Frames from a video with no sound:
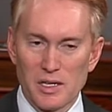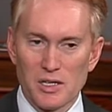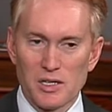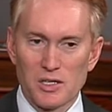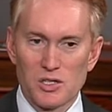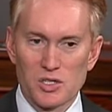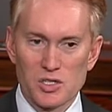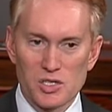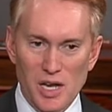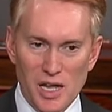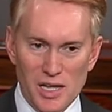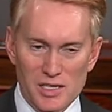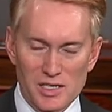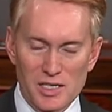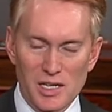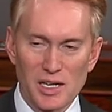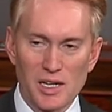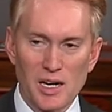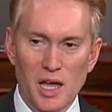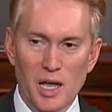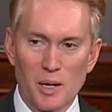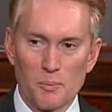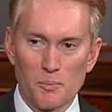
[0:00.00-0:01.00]
States
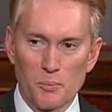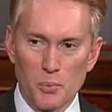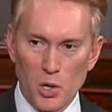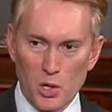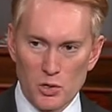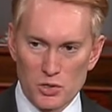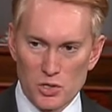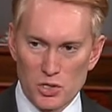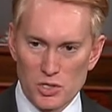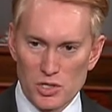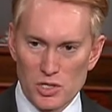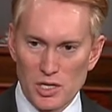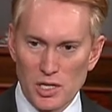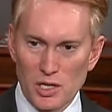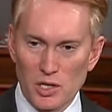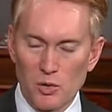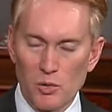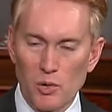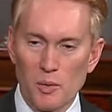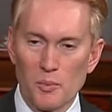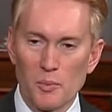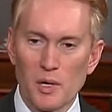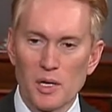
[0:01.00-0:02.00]
cannot purchase the
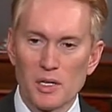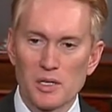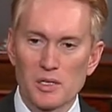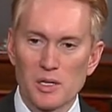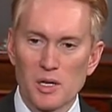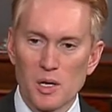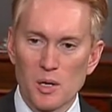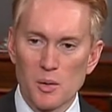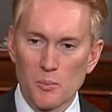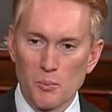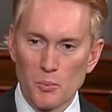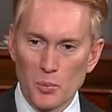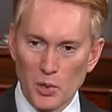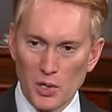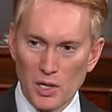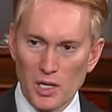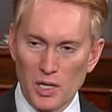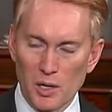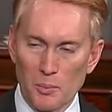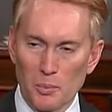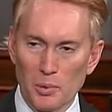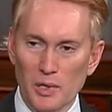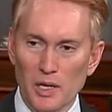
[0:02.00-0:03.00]
equipment, put
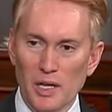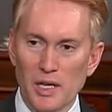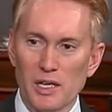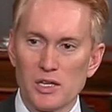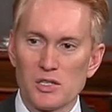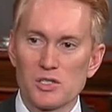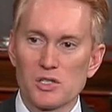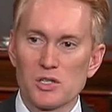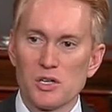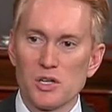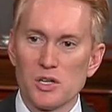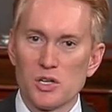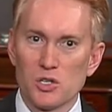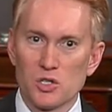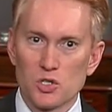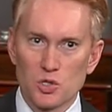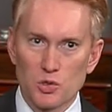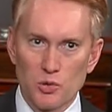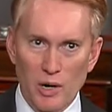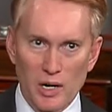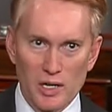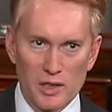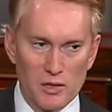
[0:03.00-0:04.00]
into place,
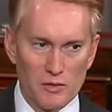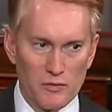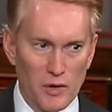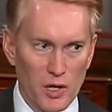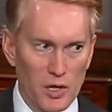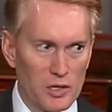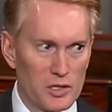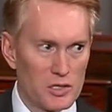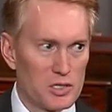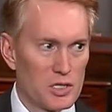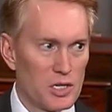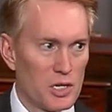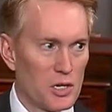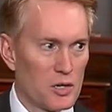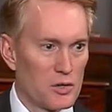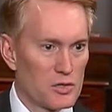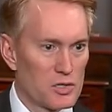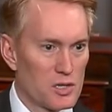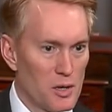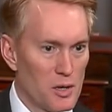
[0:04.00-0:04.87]
train the volunteers,